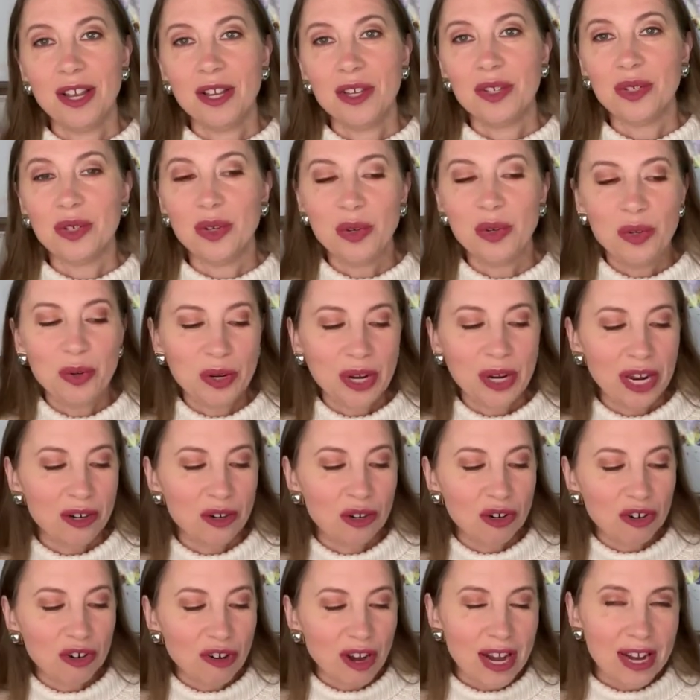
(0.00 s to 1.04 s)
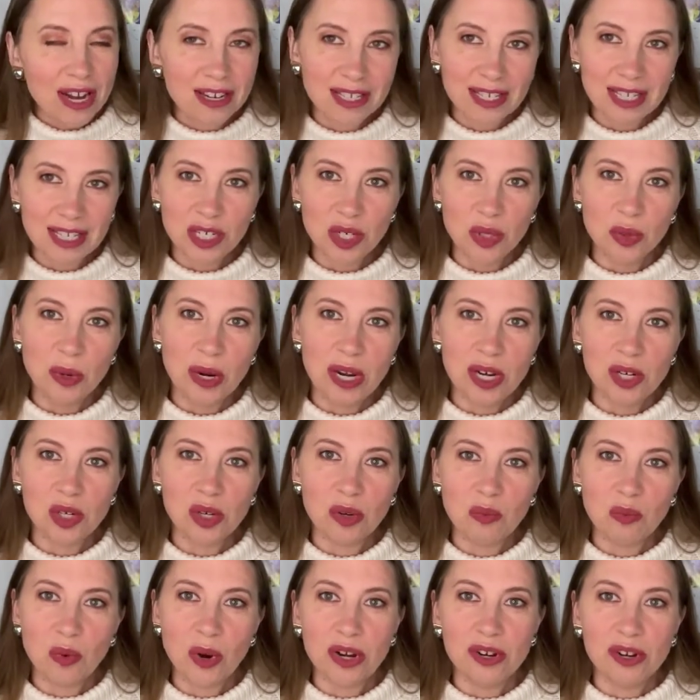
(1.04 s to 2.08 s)
So you can create a
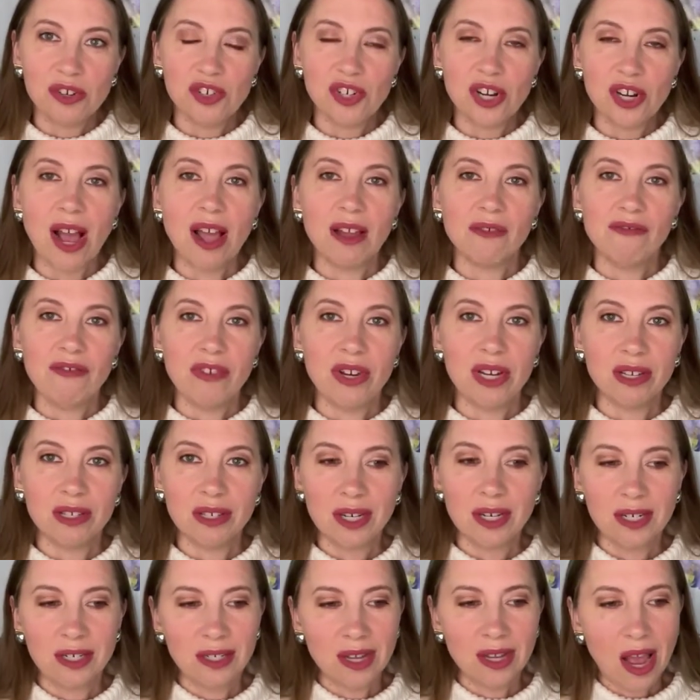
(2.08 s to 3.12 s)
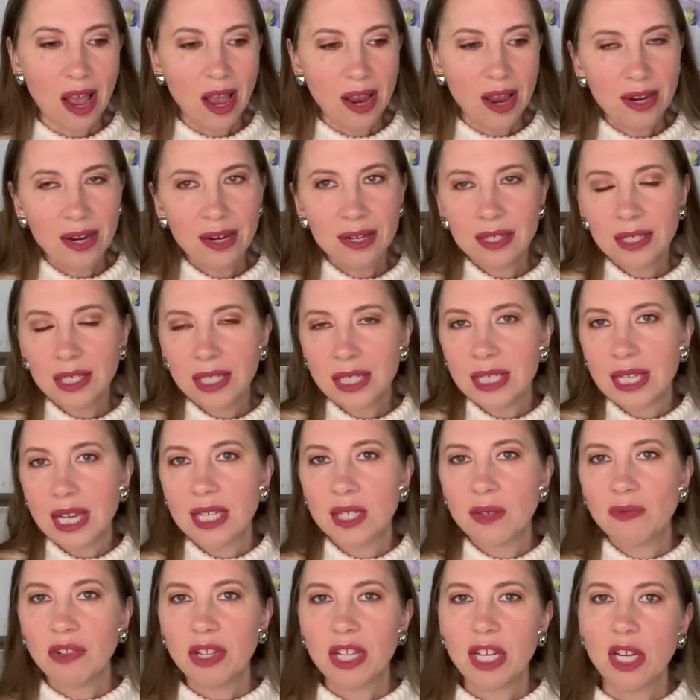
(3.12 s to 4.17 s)
situation where your child feels anxiety and
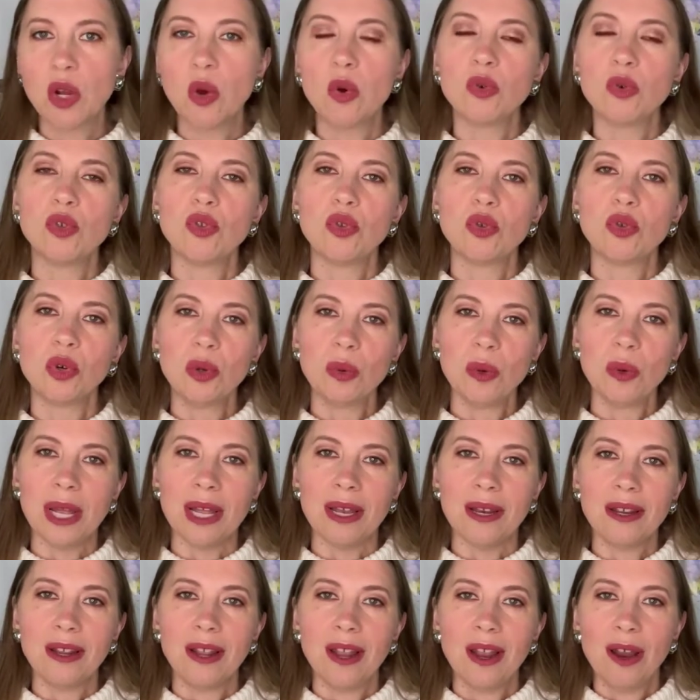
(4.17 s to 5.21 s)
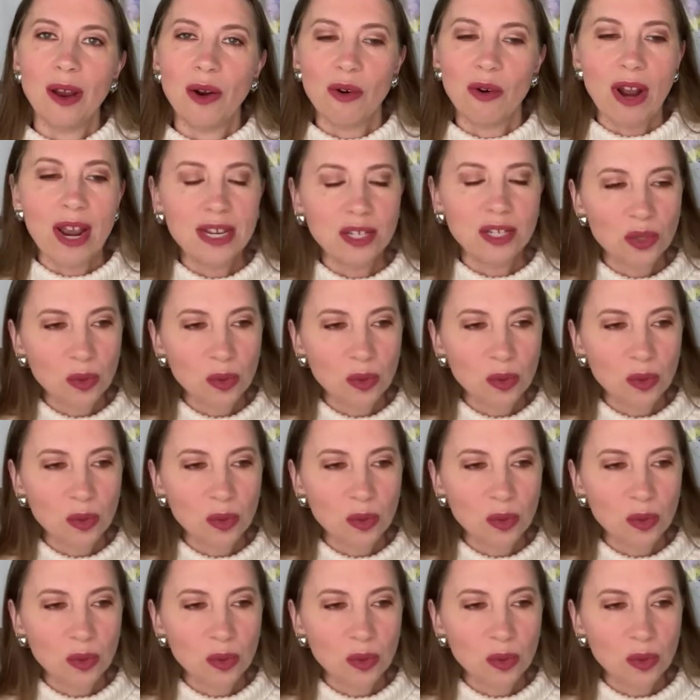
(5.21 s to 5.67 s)
successfully goes through it, right?